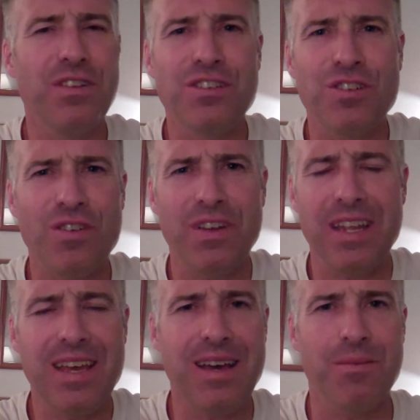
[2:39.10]
serving
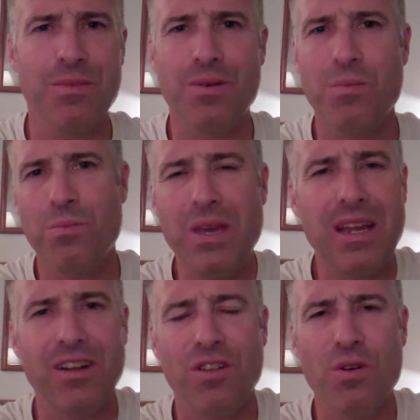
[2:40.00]
Him,
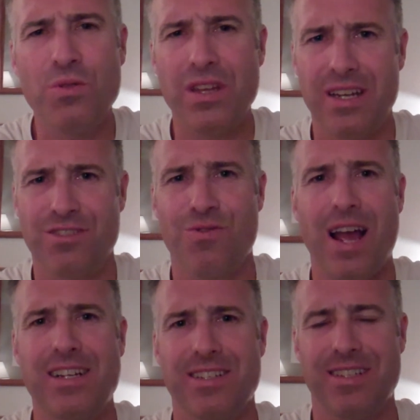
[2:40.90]
being clothed in His
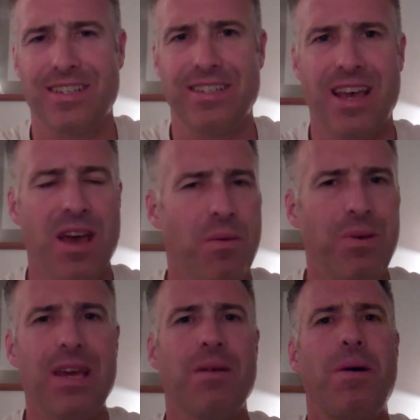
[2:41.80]
righteousness,
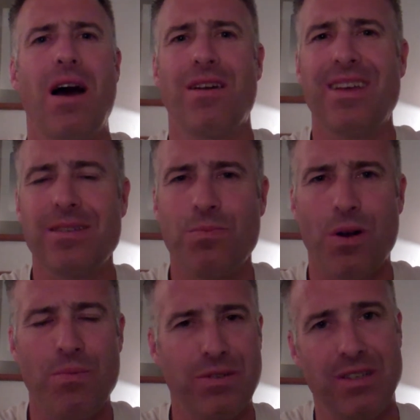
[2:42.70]
being about His
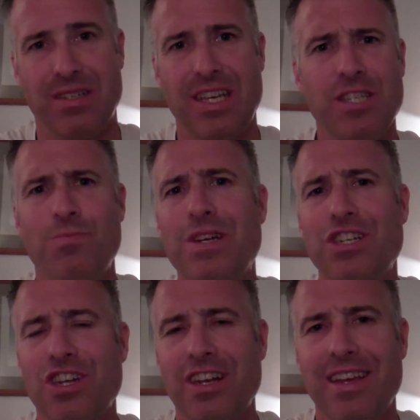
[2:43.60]
purposes, His
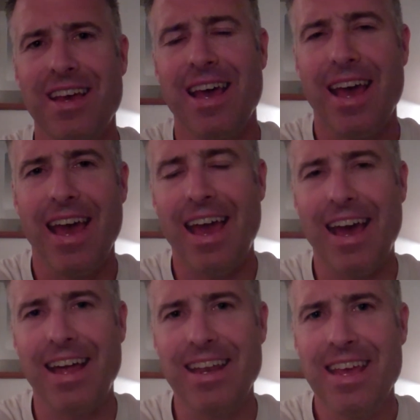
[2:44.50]
mission.
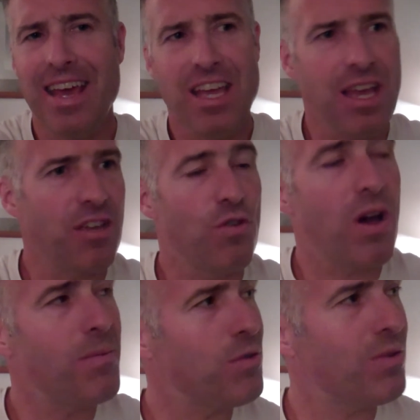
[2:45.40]
And yet you
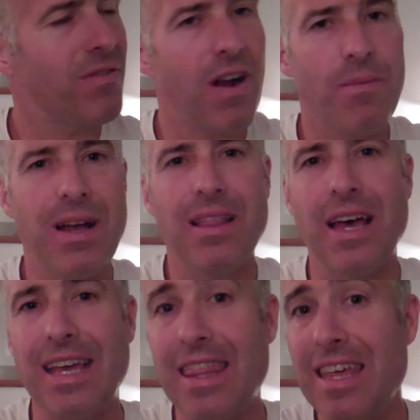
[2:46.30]
come into an environment
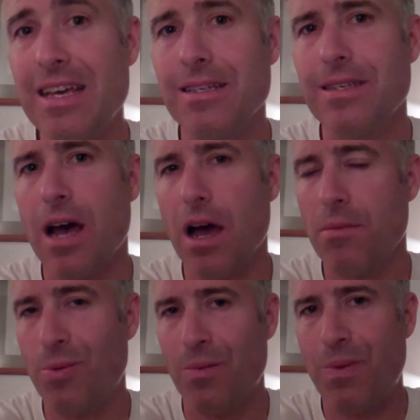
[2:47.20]
like this
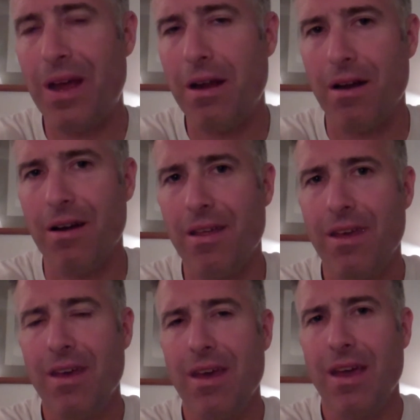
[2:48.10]
unprepared,
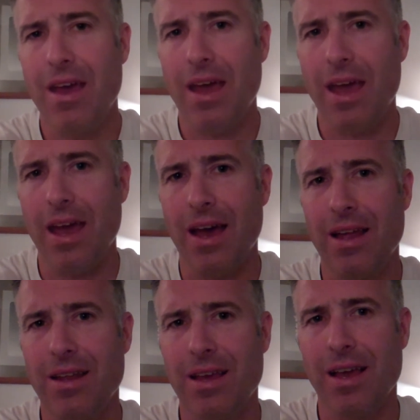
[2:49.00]

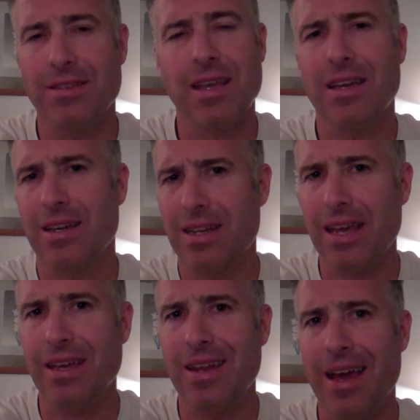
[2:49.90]
and Satan can
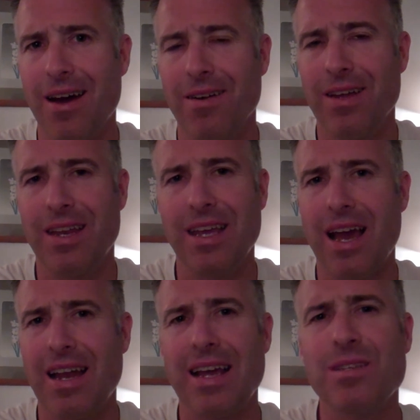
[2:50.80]
take you down.
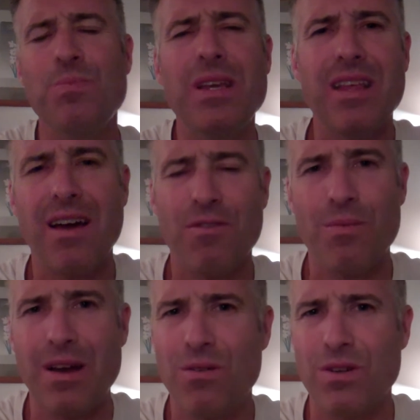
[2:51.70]
And I speak that from
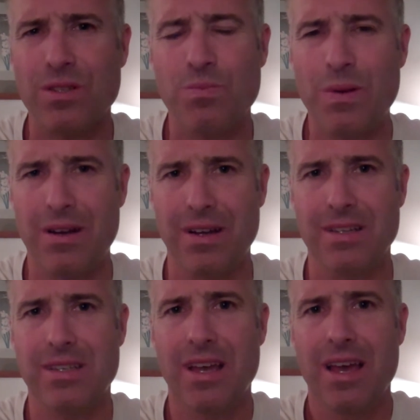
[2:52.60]
my own
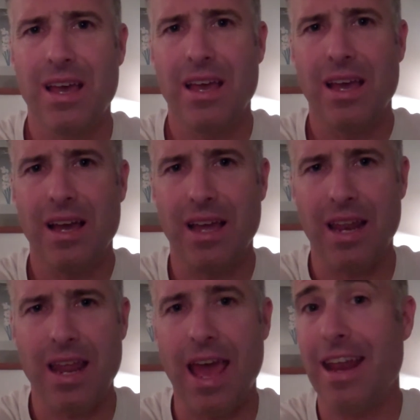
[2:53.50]
experience. And